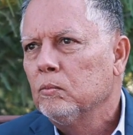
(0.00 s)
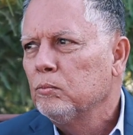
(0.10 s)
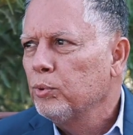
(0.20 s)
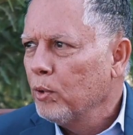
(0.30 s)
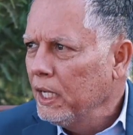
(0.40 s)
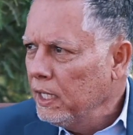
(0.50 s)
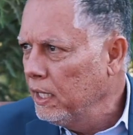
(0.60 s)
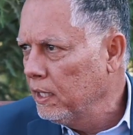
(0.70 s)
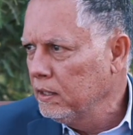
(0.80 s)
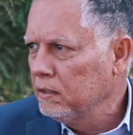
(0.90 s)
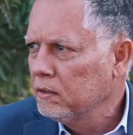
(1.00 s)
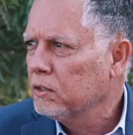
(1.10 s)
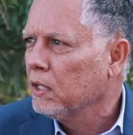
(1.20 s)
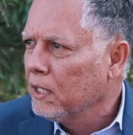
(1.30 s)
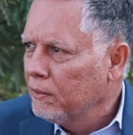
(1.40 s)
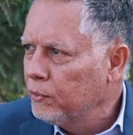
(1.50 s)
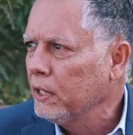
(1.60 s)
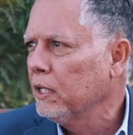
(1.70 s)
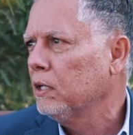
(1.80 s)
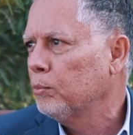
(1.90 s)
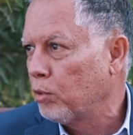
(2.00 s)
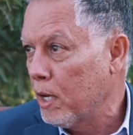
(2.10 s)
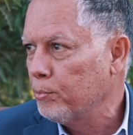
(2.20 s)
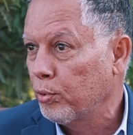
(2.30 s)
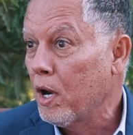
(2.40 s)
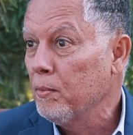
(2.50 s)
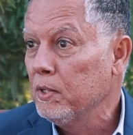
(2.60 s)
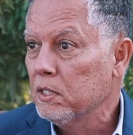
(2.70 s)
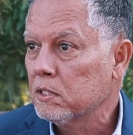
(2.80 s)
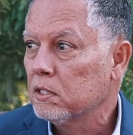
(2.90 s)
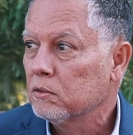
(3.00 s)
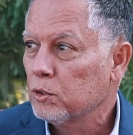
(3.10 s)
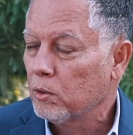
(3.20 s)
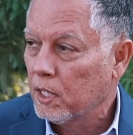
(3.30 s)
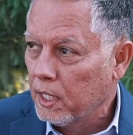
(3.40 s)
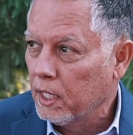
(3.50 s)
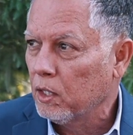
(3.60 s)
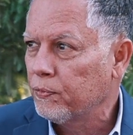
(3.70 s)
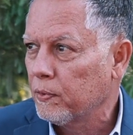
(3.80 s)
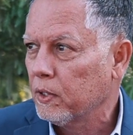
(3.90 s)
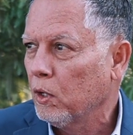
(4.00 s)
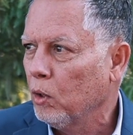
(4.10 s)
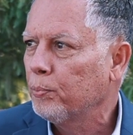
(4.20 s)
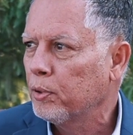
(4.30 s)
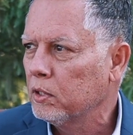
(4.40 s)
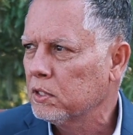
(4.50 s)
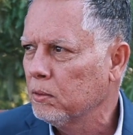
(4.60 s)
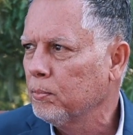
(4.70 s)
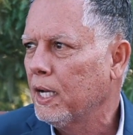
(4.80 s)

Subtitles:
delivering on our brand promise to care for the whole person,